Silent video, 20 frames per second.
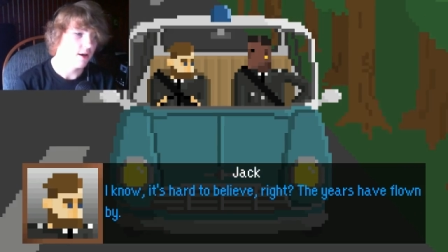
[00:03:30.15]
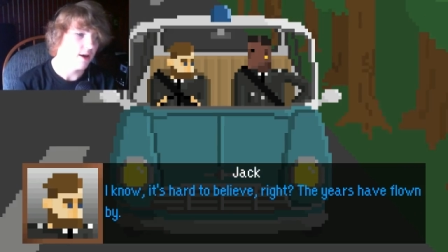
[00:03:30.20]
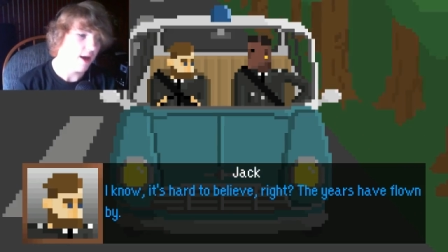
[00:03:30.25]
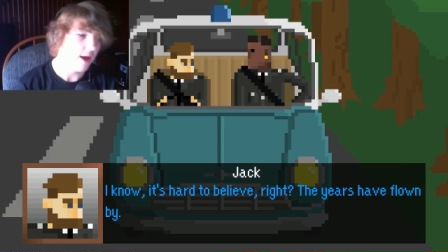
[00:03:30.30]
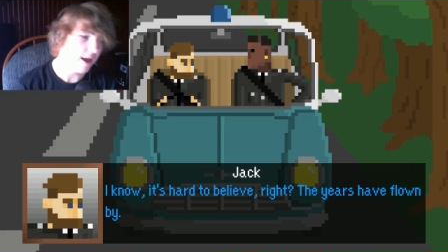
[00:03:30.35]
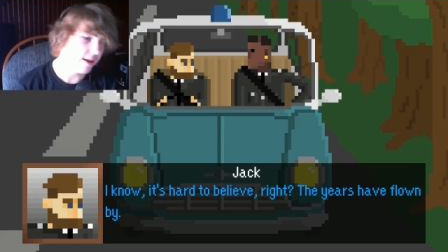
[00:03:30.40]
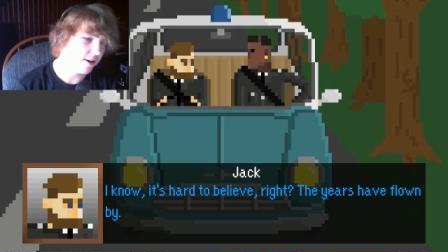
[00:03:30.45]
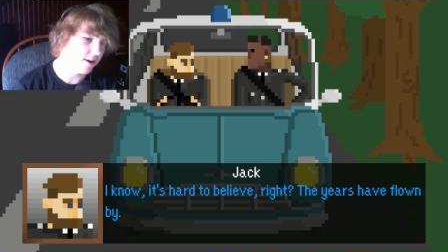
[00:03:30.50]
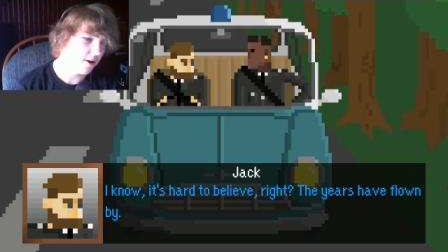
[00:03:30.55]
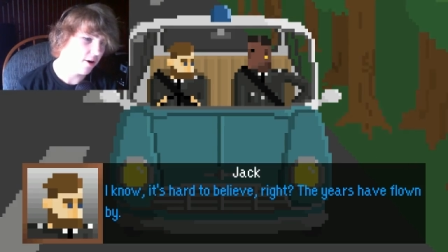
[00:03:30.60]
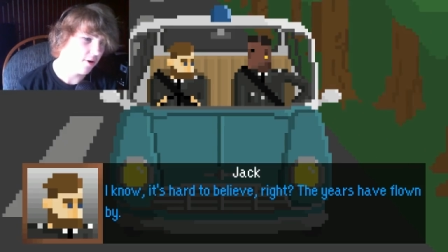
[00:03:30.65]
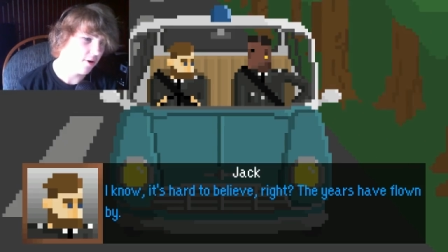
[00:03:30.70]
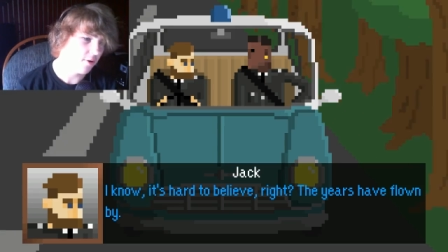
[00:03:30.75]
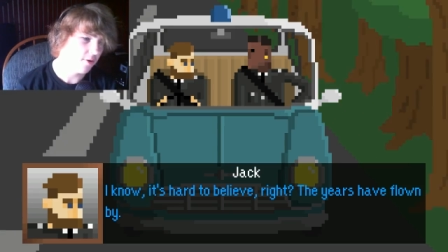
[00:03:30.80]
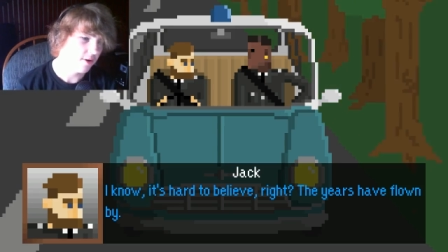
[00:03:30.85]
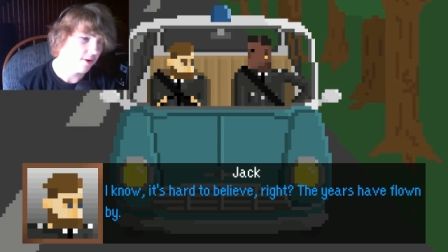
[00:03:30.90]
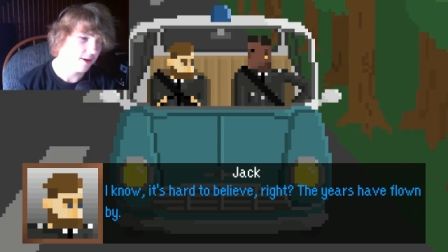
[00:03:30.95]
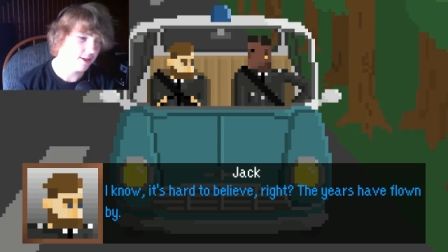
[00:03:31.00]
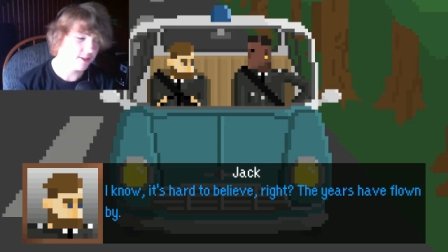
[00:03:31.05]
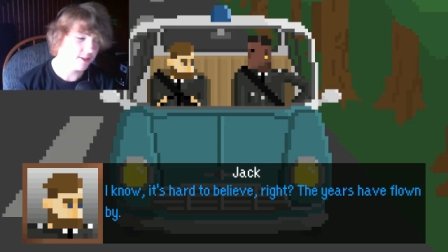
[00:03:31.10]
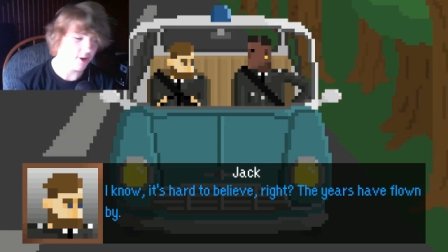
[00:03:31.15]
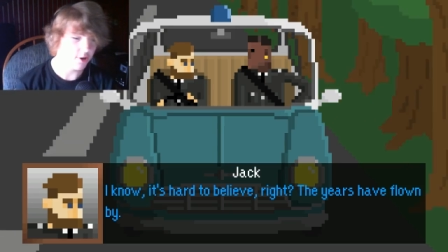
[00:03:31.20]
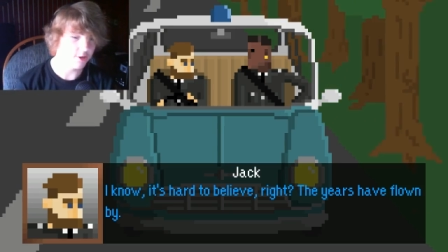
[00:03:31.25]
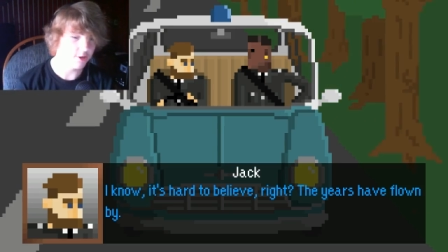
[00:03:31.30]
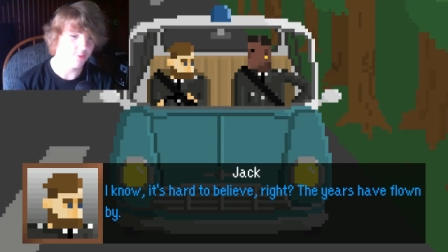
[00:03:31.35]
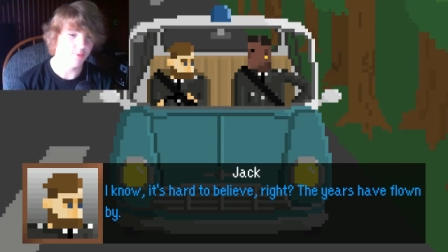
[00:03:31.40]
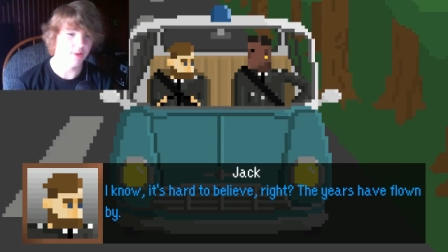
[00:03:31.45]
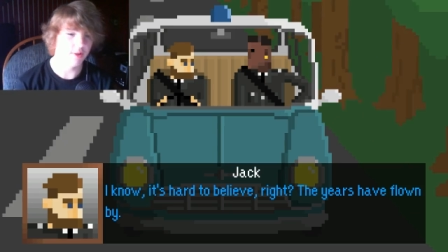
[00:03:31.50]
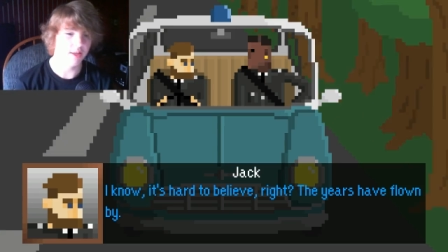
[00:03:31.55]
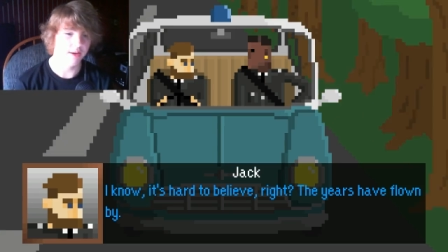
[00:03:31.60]
I know, it's hard
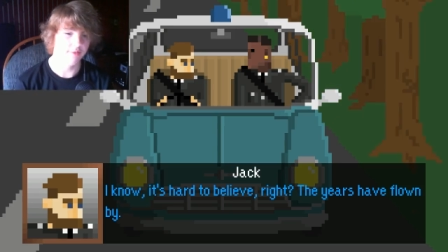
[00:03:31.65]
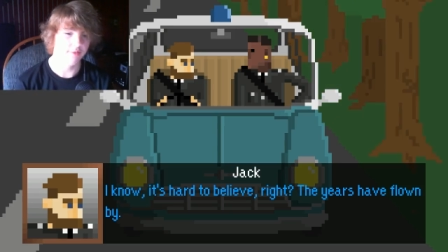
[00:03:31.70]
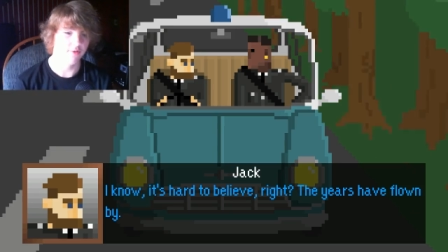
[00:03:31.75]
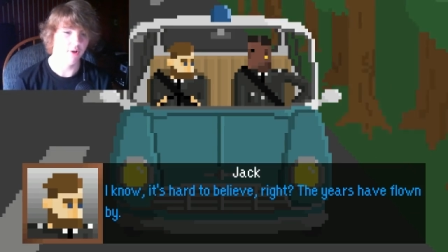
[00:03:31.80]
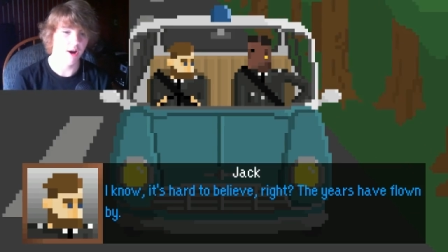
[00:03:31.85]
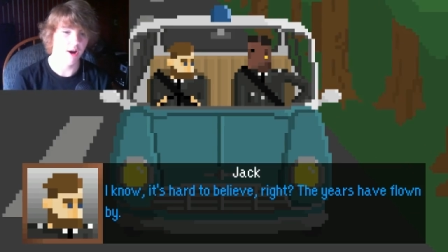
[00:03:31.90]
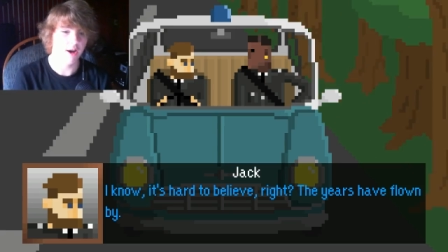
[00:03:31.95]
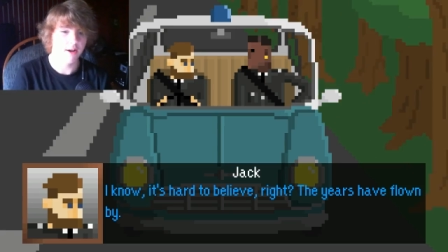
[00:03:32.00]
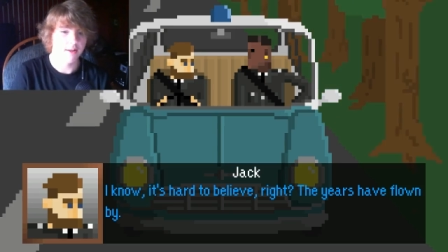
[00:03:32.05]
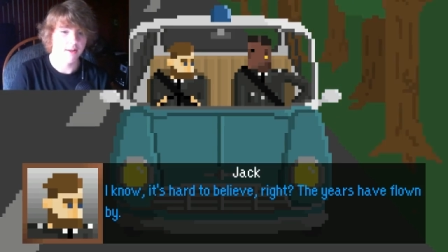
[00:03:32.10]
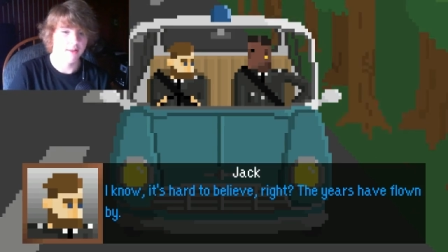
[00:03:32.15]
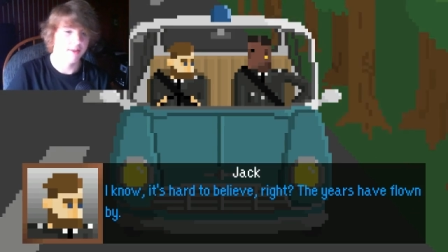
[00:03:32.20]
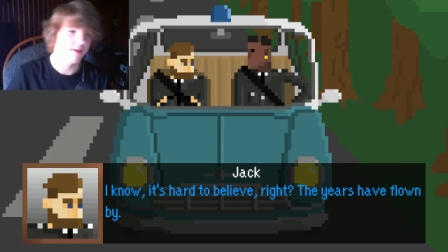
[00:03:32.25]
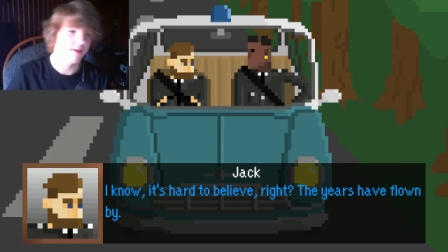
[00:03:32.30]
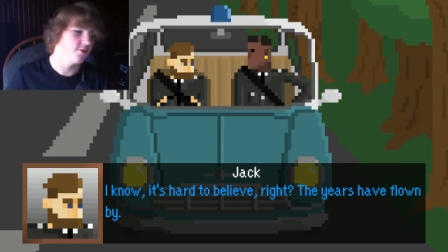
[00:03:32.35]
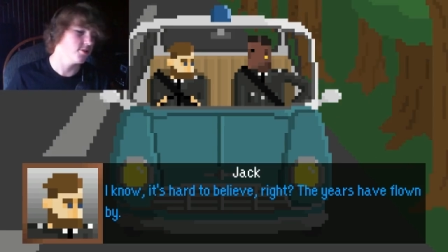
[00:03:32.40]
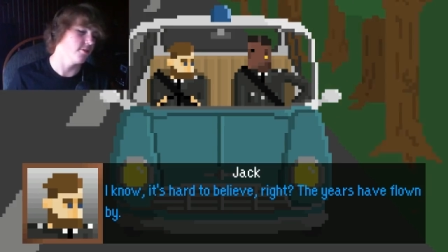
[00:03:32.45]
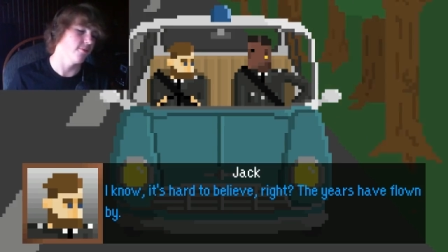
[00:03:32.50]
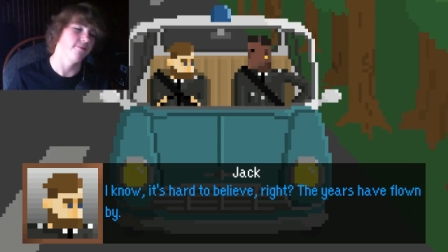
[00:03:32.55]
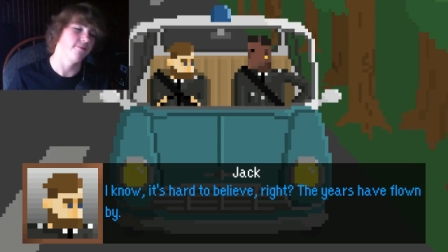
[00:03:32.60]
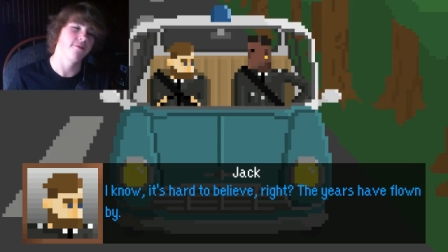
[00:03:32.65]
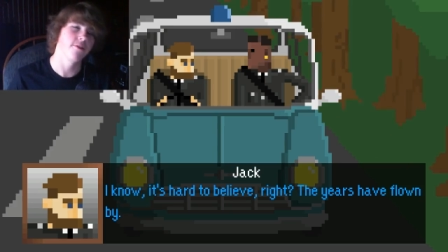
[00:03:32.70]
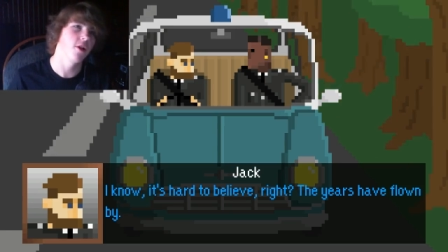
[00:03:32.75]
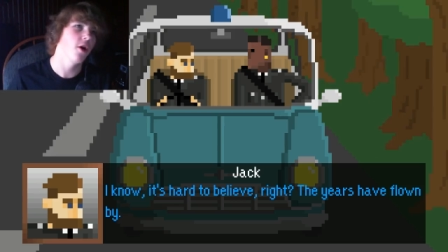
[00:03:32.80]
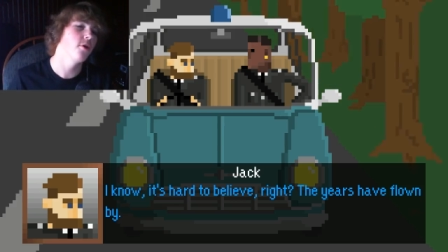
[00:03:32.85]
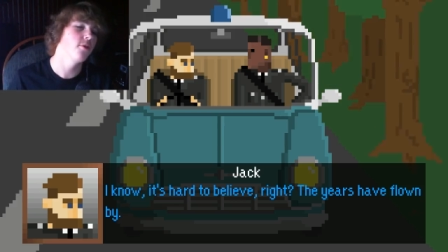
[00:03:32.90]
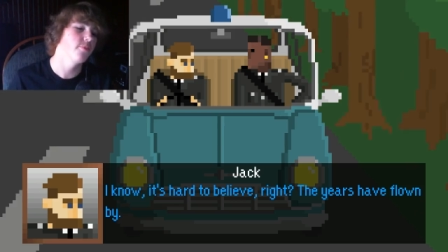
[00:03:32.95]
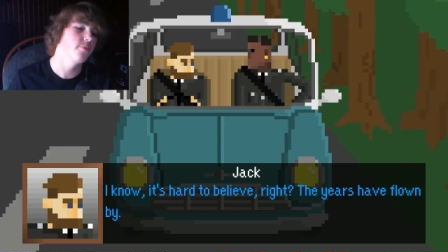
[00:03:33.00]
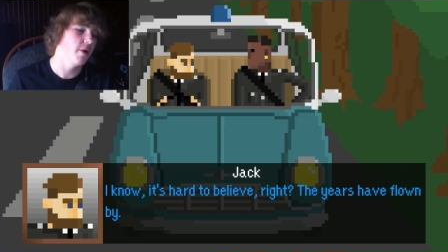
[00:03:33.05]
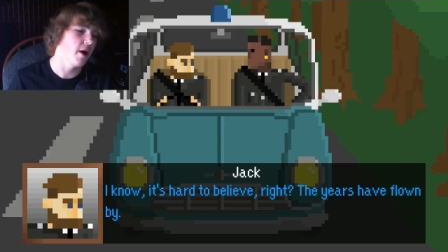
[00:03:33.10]
to believe, right? The years have
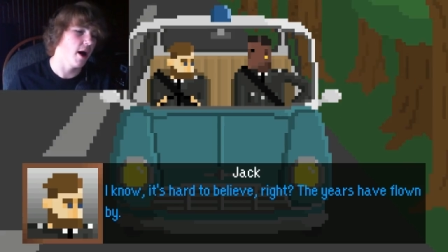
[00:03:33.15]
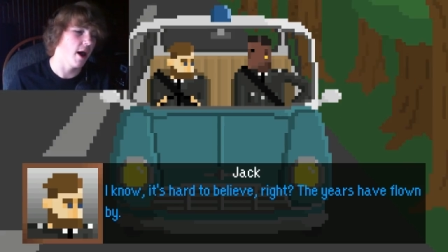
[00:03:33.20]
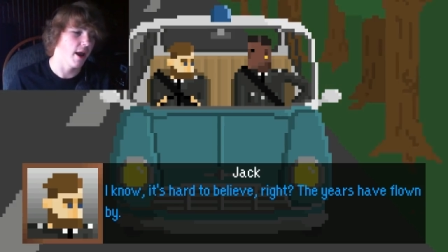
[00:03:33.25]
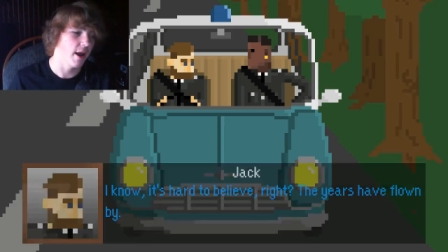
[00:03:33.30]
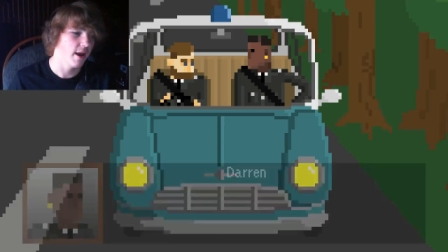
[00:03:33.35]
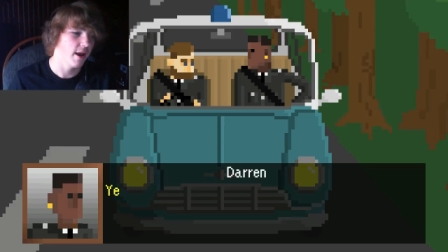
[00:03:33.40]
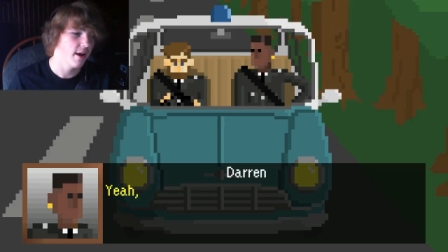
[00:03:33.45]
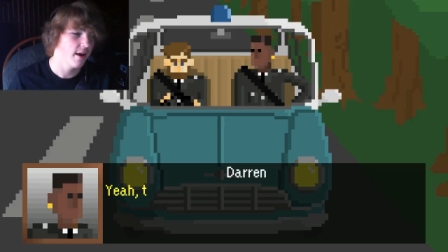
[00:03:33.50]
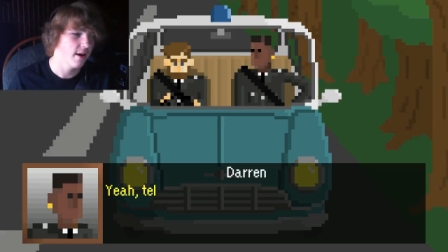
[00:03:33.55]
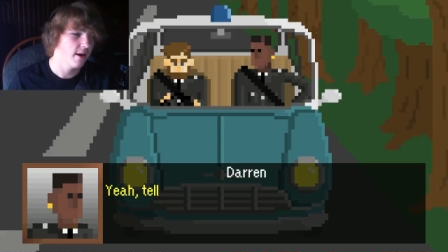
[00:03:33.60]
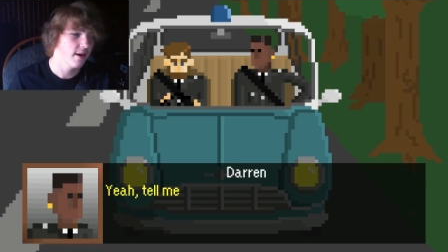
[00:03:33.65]
flown by.